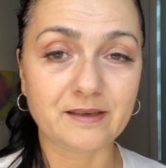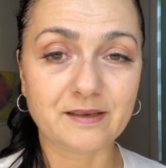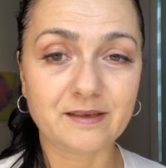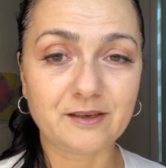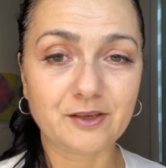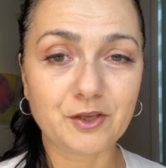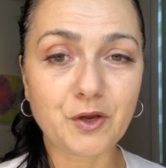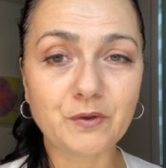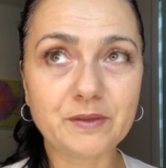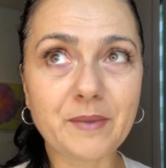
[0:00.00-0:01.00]
AST,
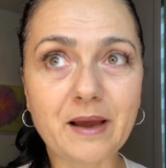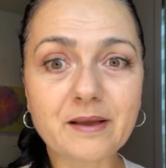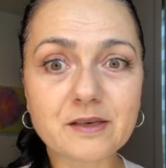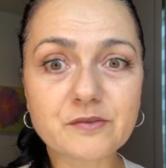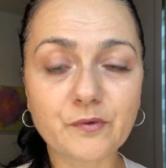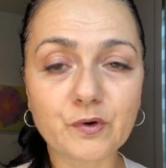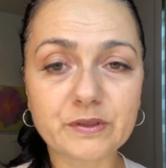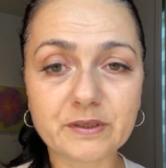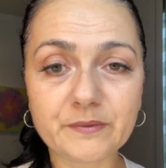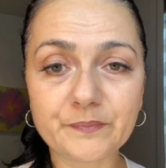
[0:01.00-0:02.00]
the
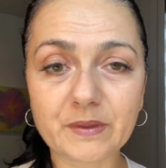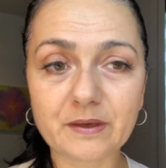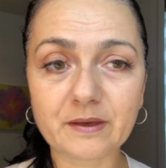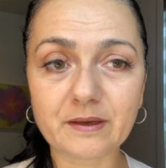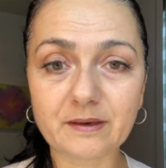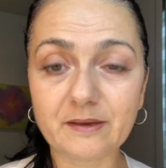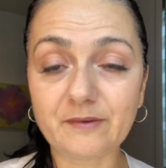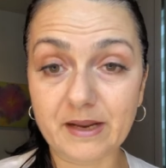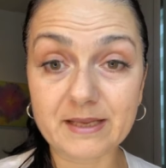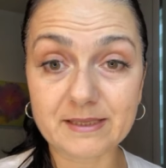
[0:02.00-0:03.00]
markers for the
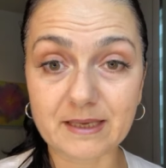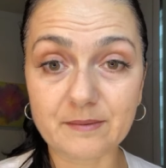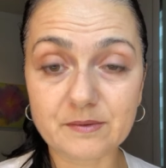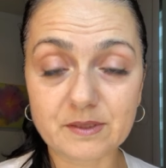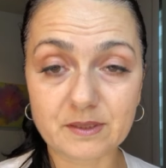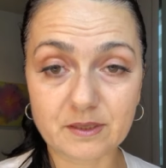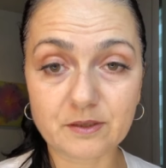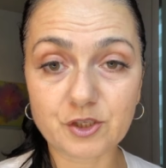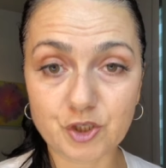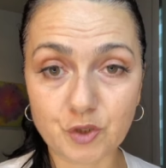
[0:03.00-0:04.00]
liver
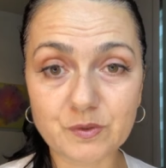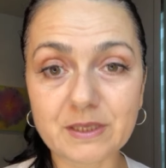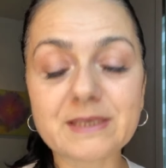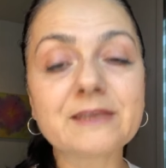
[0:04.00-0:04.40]
enzymes.